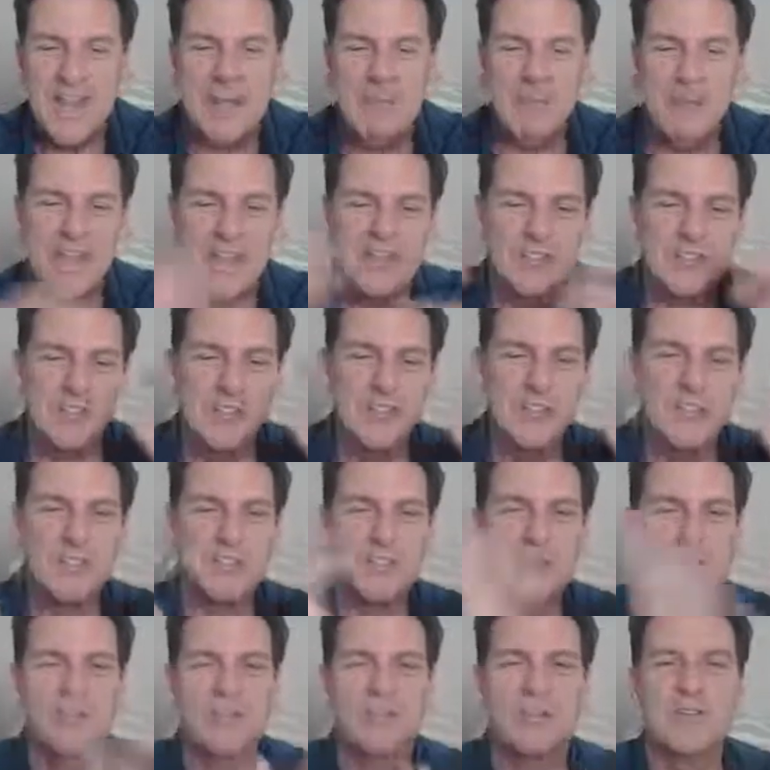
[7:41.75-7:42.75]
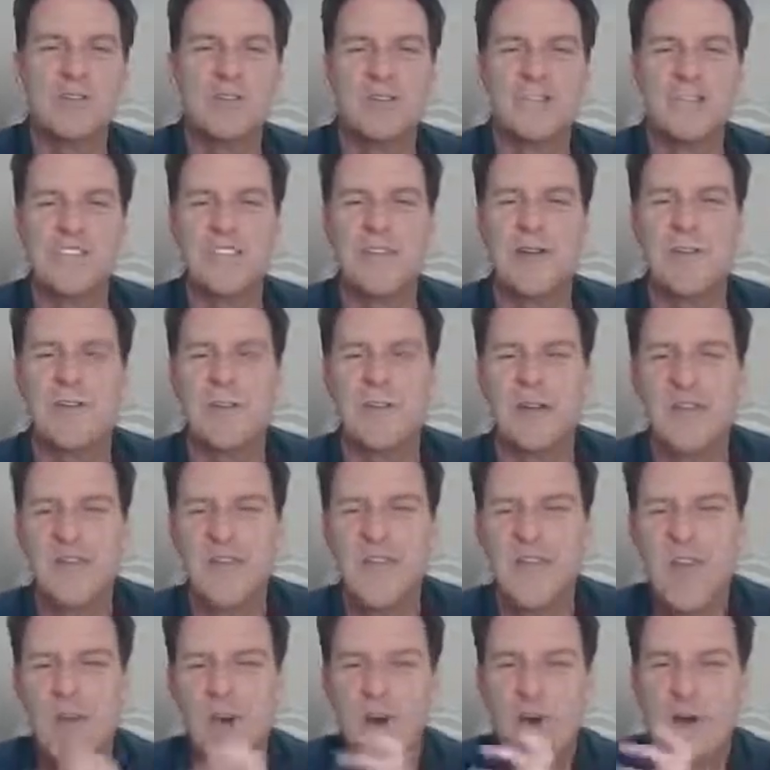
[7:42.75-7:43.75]
I'm going to ask you to turn to someone
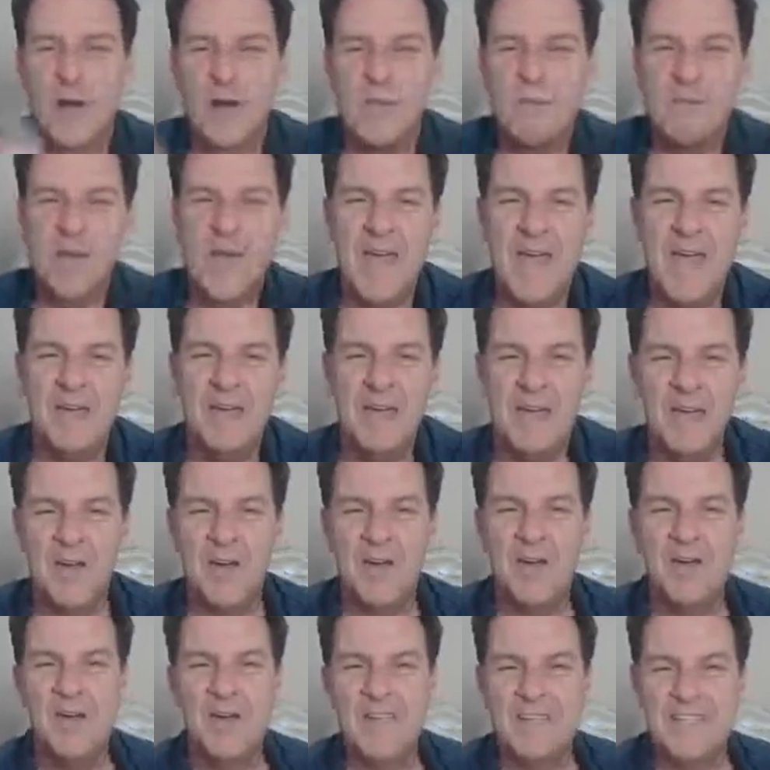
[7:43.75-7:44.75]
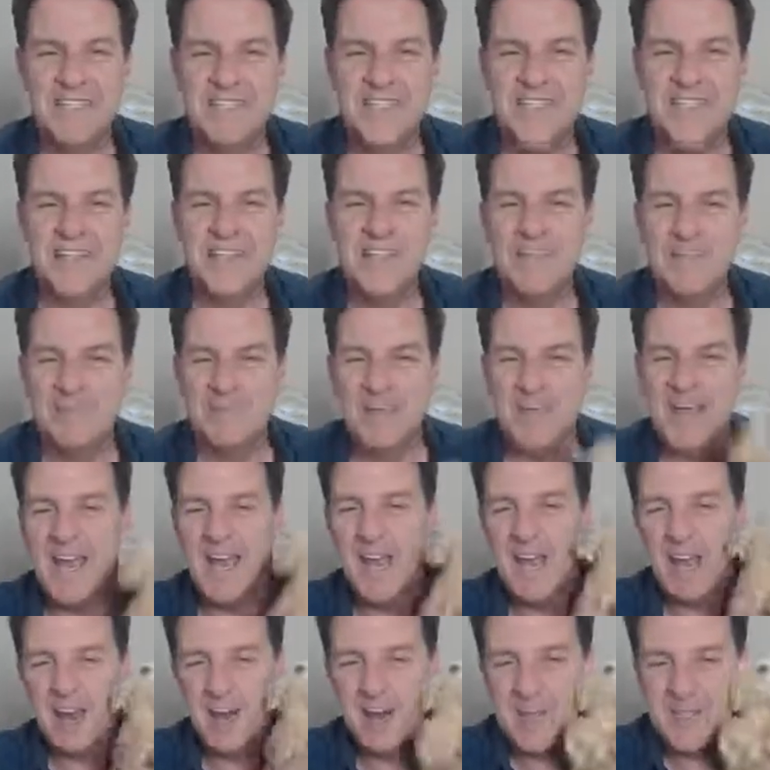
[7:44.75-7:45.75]
or a pet or a teddy
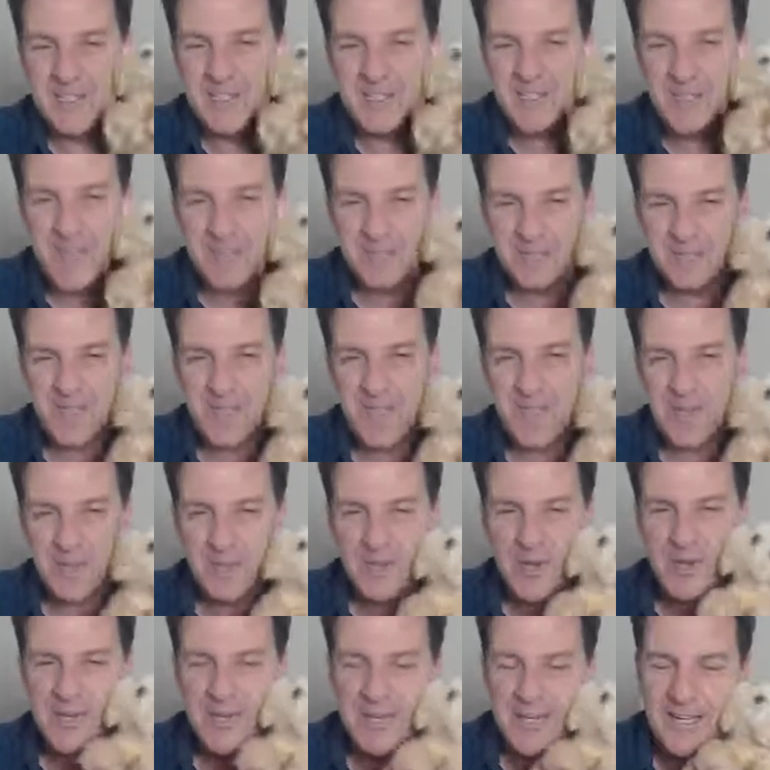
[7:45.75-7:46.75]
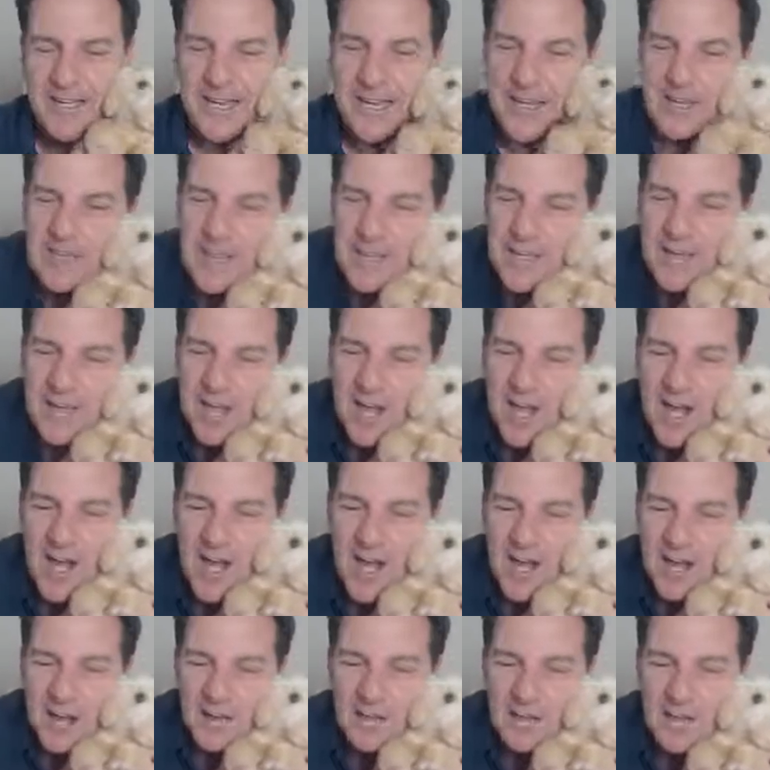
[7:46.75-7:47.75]
bear or a stuffed animal and give it a
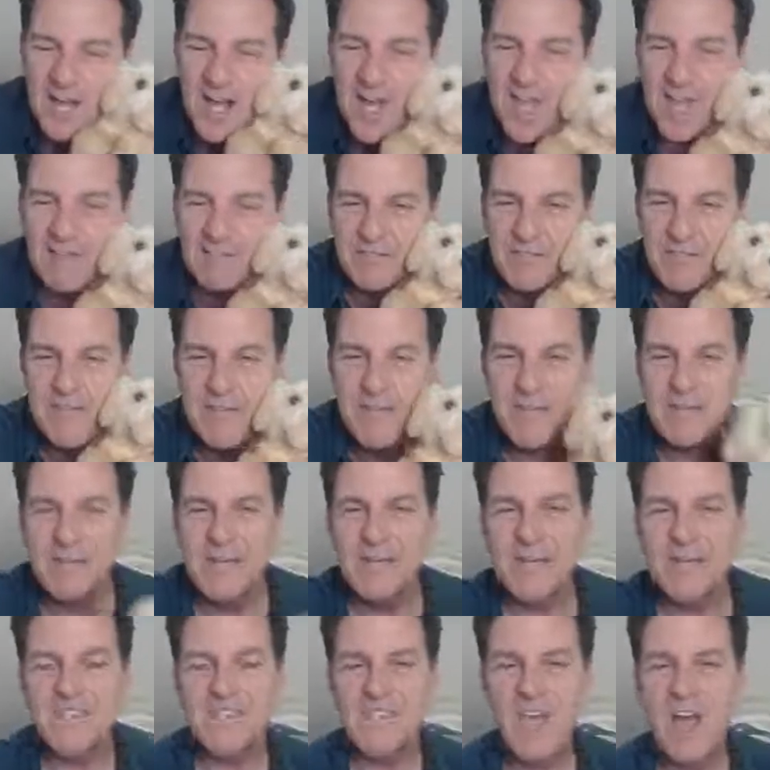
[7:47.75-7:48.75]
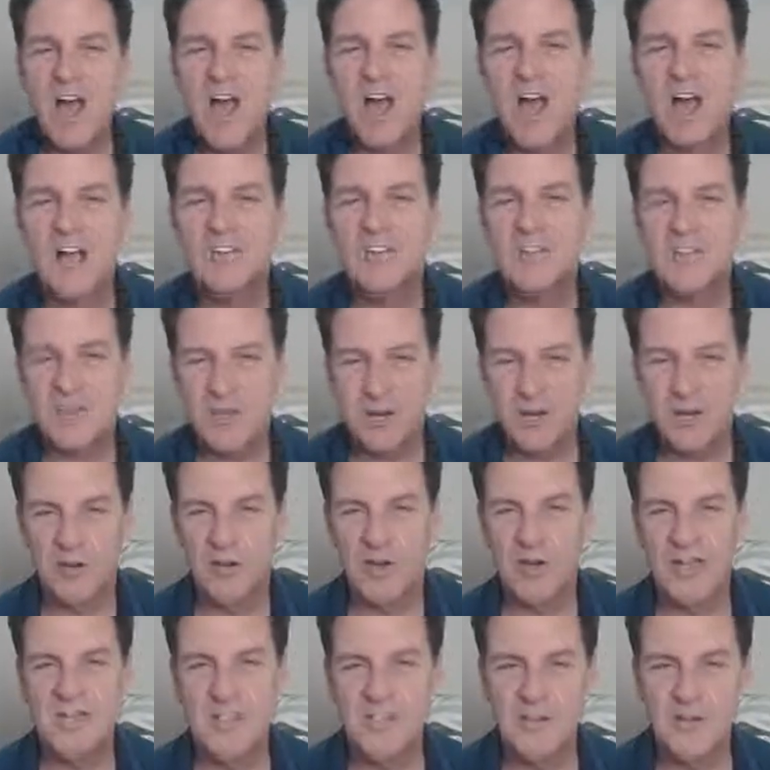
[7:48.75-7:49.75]
hug of love, because hugs are a
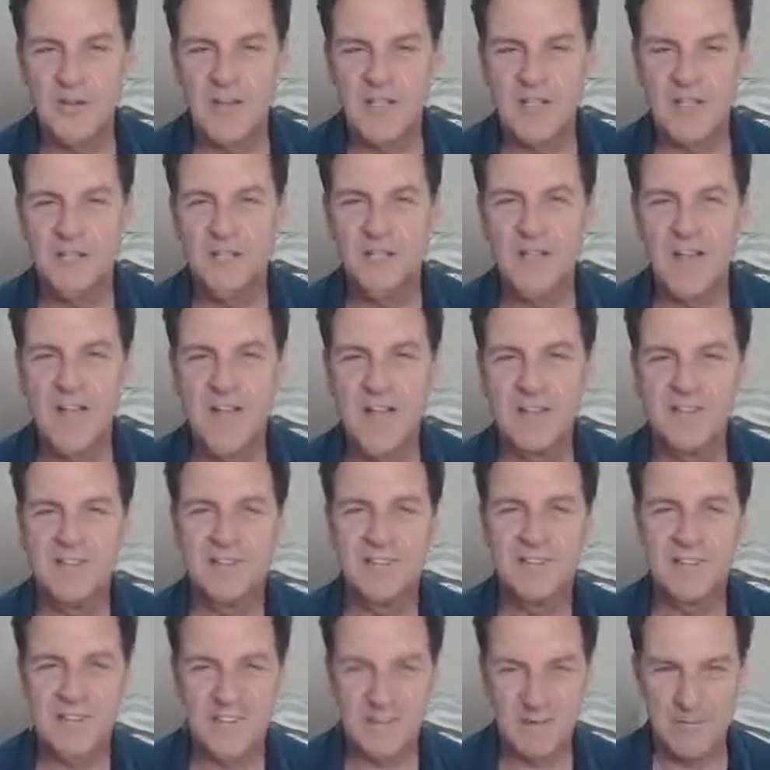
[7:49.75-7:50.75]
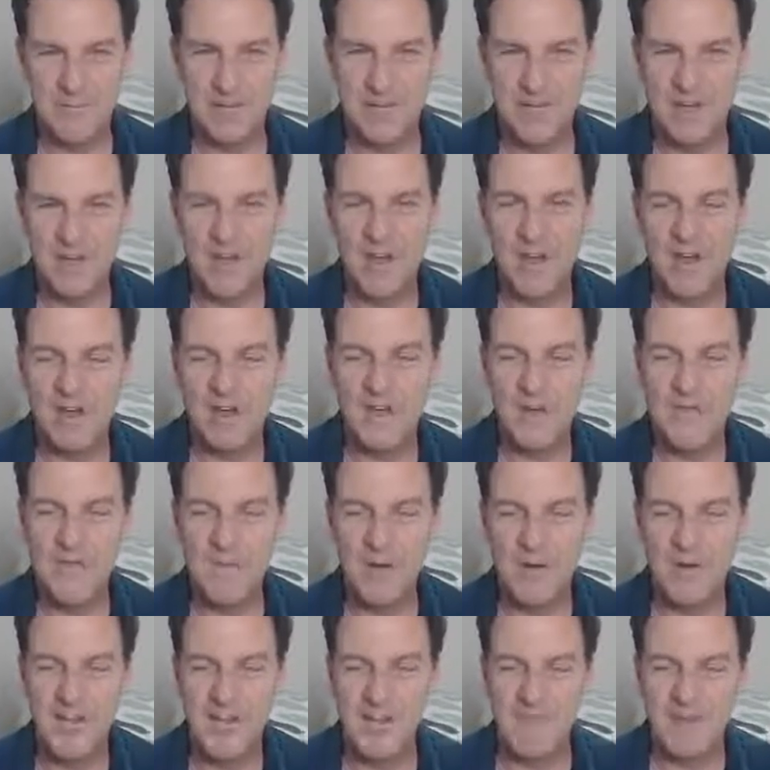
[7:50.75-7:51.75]
great source of love and we can all use
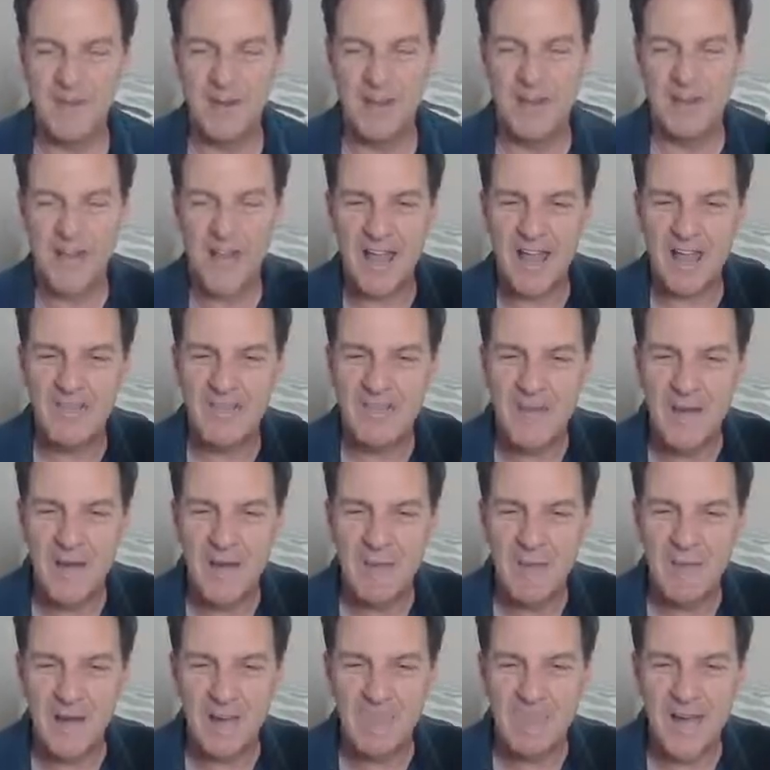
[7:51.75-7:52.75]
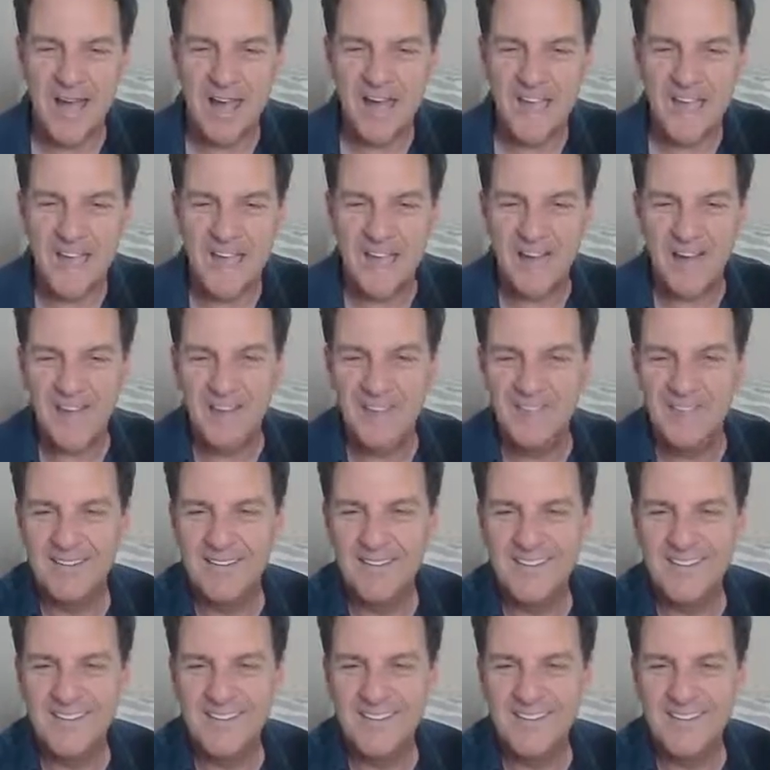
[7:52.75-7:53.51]
more love in our lives. Bye-bye now.